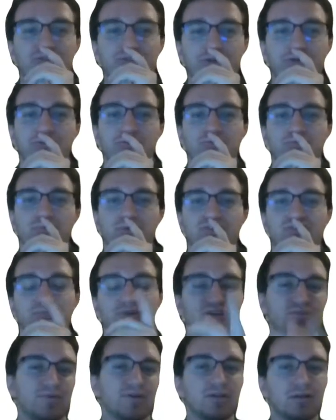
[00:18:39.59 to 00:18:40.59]
though, which
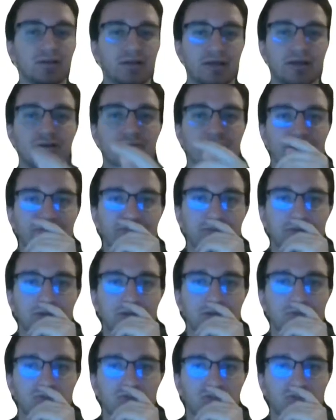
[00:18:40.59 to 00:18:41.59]
makes me a little interested
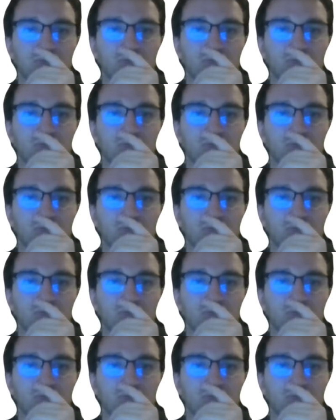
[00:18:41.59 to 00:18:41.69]
in just